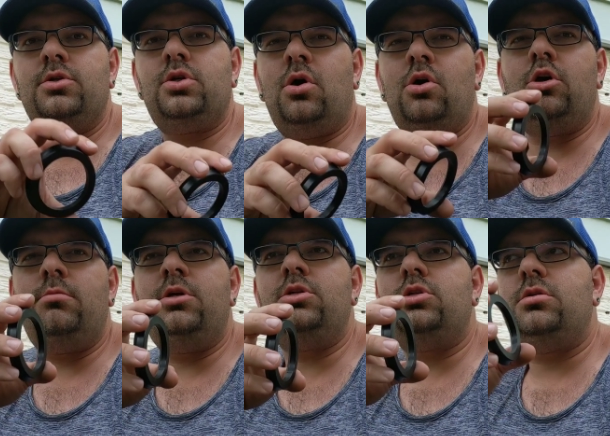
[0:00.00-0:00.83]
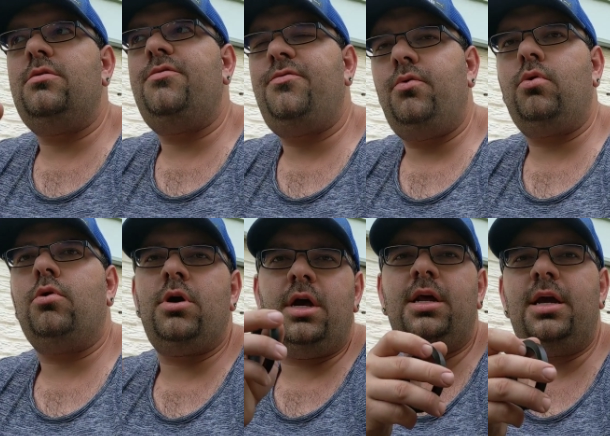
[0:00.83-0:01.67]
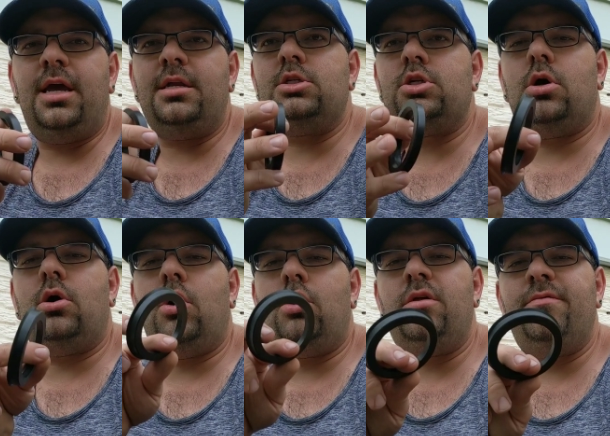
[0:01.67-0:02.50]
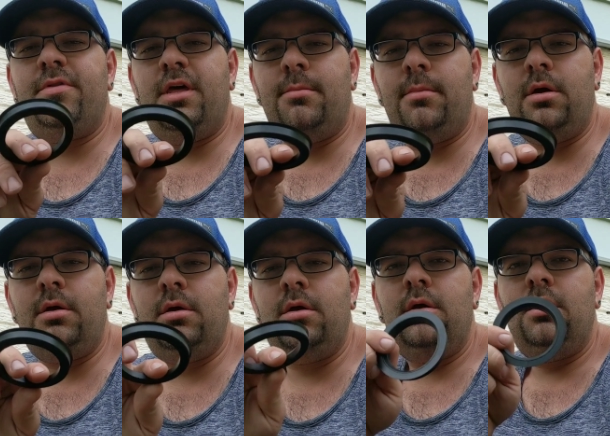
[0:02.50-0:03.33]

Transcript: There's arguments for and against all of them.